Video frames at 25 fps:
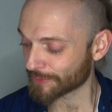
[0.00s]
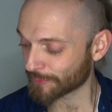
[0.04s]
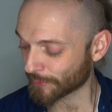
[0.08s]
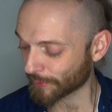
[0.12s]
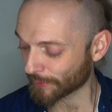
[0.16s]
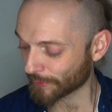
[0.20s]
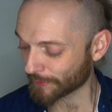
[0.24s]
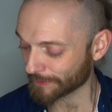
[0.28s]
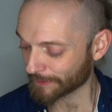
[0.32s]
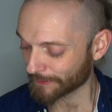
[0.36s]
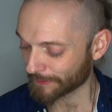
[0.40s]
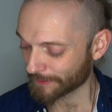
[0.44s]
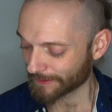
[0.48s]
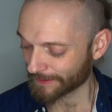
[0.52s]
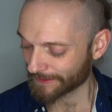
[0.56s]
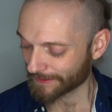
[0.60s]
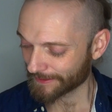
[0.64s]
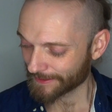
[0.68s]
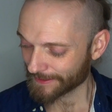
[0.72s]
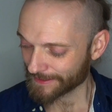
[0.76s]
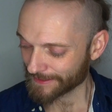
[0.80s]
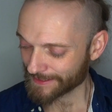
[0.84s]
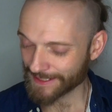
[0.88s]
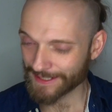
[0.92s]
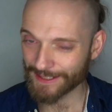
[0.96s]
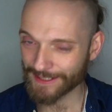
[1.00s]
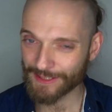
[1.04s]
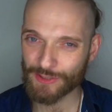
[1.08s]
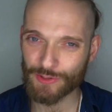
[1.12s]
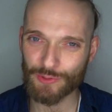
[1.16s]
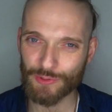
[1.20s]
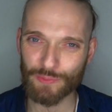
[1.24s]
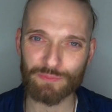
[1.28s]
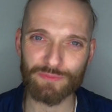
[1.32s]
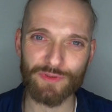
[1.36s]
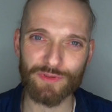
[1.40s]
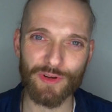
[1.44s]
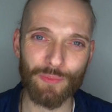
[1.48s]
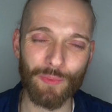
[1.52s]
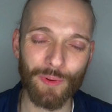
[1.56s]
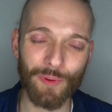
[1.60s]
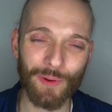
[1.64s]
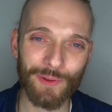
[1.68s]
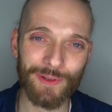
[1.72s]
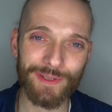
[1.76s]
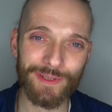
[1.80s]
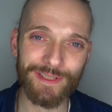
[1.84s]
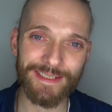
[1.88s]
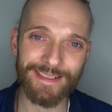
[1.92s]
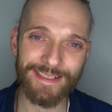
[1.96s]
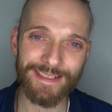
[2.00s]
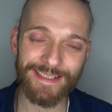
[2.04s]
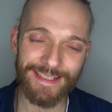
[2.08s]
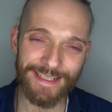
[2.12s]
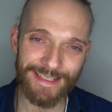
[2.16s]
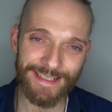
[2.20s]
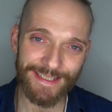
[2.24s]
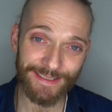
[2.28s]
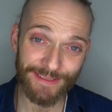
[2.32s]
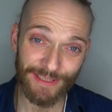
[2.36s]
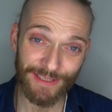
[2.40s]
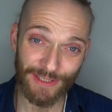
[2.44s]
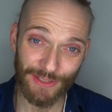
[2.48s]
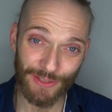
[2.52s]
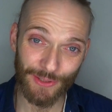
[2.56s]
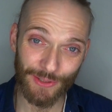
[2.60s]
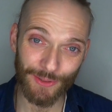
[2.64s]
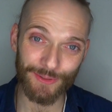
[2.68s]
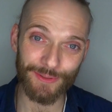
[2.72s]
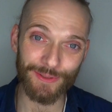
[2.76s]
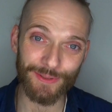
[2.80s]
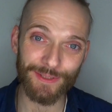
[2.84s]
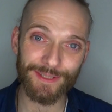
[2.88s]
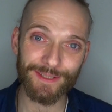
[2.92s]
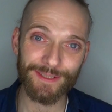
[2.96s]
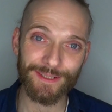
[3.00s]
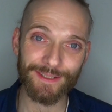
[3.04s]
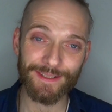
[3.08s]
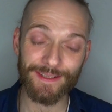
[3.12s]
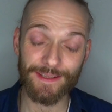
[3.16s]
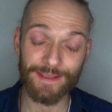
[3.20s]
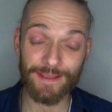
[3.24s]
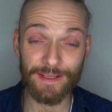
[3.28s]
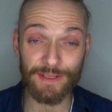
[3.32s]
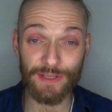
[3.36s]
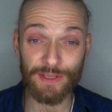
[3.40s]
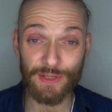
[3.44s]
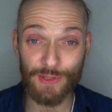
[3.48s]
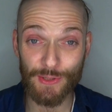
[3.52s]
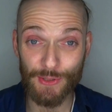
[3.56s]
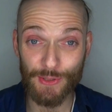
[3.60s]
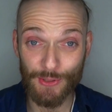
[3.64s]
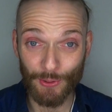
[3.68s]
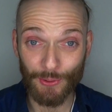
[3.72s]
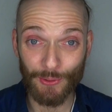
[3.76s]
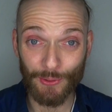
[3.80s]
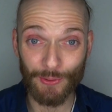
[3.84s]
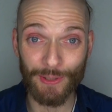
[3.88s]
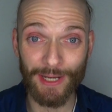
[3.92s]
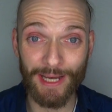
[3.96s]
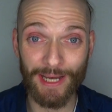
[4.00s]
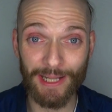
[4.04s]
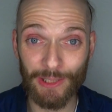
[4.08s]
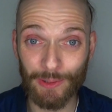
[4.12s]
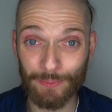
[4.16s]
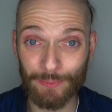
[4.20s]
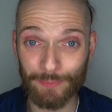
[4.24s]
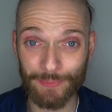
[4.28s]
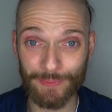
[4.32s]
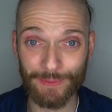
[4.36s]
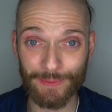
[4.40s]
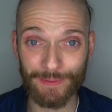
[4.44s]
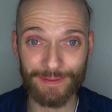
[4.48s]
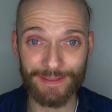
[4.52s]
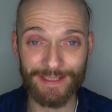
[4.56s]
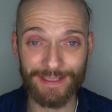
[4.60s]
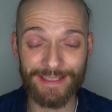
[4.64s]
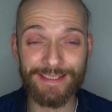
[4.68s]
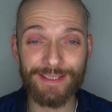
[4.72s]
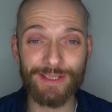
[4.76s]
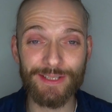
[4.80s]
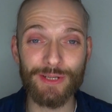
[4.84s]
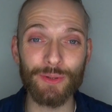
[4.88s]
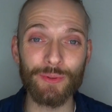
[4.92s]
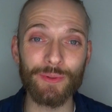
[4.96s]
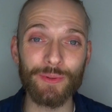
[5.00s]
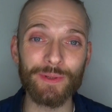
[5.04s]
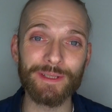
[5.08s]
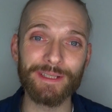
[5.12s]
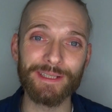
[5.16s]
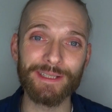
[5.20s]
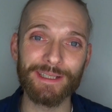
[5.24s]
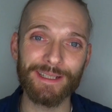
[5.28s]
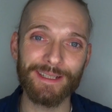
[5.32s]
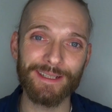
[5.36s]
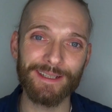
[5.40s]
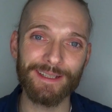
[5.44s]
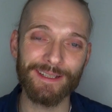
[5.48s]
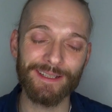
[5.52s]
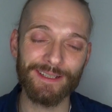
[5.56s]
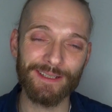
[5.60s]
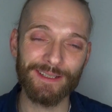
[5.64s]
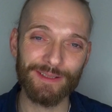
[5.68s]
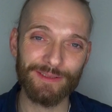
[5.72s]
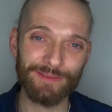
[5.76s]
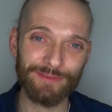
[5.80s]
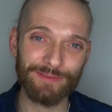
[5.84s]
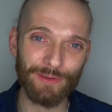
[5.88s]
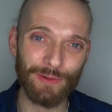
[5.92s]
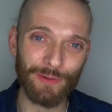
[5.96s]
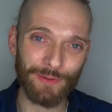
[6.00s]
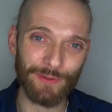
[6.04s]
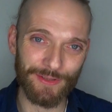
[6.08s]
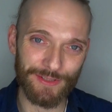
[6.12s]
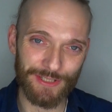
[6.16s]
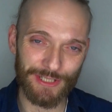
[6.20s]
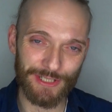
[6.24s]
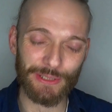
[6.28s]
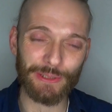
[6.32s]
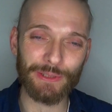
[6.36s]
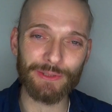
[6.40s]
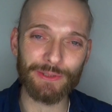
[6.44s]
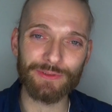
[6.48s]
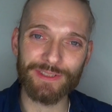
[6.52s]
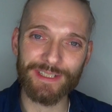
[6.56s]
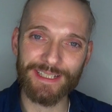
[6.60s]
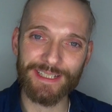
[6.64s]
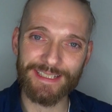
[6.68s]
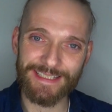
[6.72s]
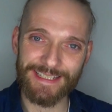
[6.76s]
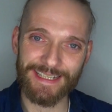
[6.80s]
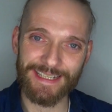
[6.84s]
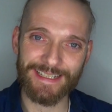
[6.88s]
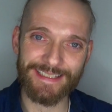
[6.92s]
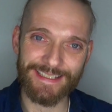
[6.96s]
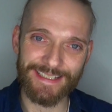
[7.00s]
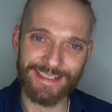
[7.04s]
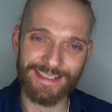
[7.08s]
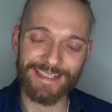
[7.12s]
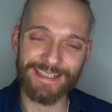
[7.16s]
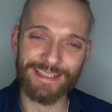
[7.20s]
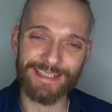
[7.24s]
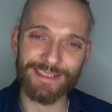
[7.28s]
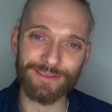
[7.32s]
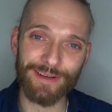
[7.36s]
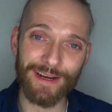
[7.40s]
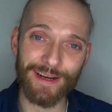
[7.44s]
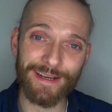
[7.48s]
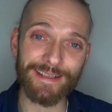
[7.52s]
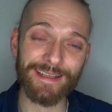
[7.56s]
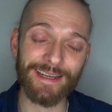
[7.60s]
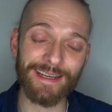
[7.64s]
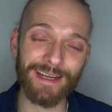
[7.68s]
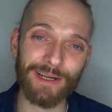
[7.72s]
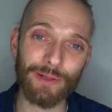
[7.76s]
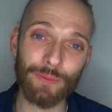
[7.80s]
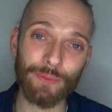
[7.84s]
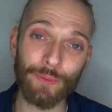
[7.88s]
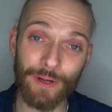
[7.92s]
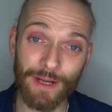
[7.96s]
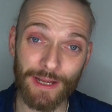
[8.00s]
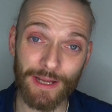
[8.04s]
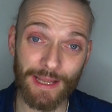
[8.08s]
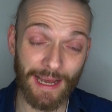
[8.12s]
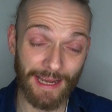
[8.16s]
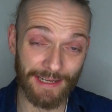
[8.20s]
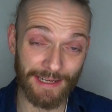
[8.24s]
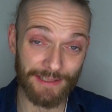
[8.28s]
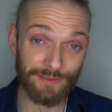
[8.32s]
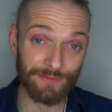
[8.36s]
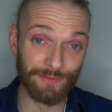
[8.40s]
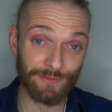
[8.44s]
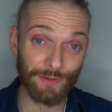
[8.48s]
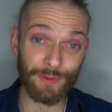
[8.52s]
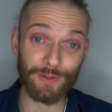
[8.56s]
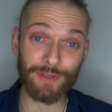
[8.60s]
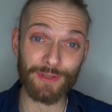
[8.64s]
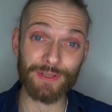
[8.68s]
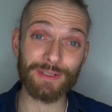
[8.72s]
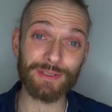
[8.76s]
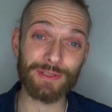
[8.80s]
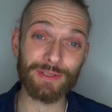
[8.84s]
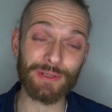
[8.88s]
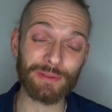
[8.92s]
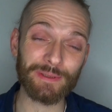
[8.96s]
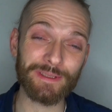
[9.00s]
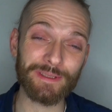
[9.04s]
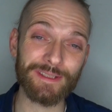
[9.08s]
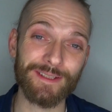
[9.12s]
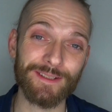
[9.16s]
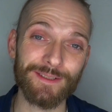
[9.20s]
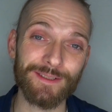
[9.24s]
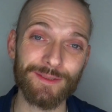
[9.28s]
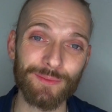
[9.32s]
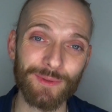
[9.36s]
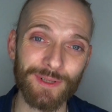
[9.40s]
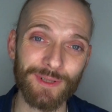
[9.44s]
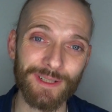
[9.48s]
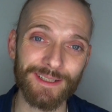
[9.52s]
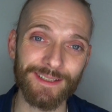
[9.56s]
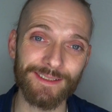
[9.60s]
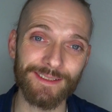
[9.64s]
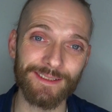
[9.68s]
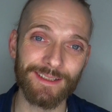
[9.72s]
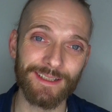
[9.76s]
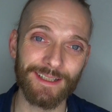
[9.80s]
all take some reward in seeing the good that your help is doing for the children in Tanzania right now, and for the adults as well.